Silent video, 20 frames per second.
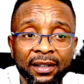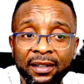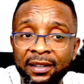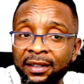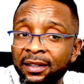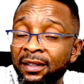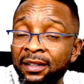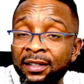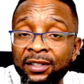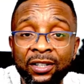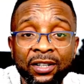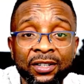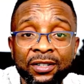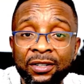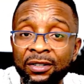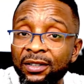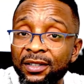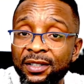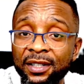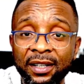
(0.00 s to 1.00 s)
it's just
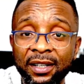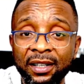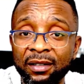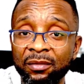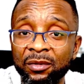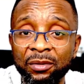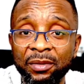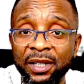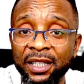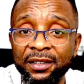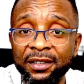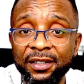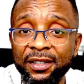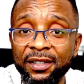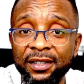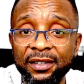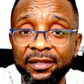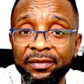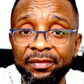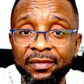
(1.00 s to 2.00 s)
gonna take a moment.
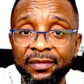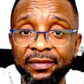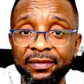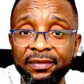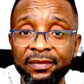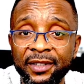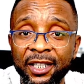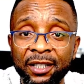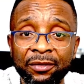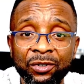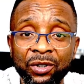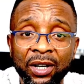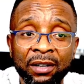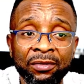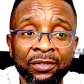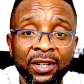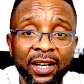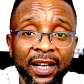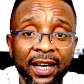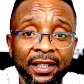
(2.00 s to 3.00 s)
If you
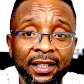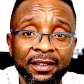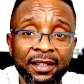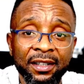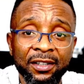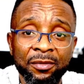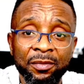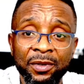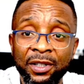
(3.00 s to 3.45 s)
haven't liked this,